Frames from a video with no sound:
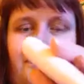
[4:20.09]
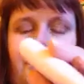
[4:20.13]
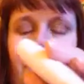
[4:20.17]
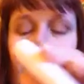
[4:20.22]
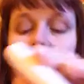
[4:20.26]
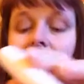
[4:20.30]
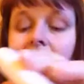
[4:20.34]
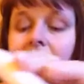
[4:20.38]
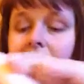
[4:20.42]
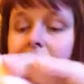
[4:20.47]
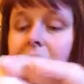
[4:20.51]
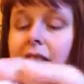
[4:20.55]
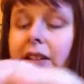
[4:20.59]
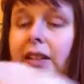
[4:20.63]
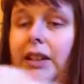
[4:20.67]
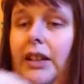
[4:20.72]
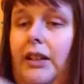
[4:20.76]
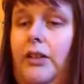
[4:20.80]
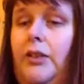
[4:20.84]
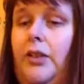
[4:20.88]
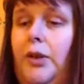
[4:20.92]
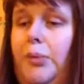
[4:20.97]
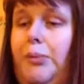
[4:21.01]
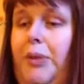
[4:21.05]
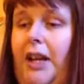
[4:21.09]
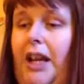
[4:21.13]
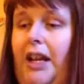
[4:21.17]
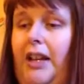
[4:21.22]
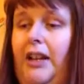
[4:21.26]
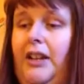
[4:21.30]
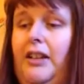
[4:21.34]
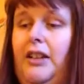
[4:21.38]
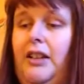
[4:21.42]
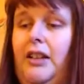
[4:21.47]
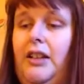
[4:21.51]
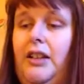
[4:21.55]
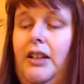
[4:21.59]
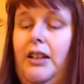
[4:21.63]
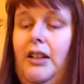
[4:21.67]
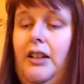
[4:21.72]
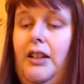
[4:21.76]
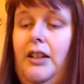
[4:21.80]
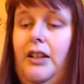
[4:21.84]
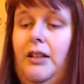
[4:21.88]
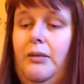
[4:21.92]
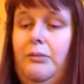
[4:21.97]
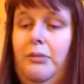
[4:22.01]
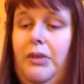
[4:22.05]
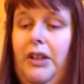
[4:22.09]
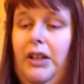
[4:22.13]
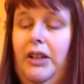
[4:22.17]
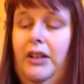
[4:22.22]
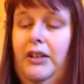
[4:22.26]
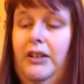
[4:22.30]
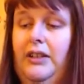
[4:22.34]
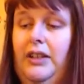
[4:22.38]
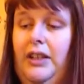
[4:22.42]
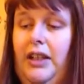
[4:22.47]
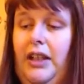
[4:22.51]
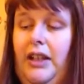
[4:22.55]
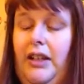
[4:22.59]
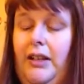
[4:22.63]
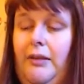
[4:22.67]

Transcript: And it looks pink, but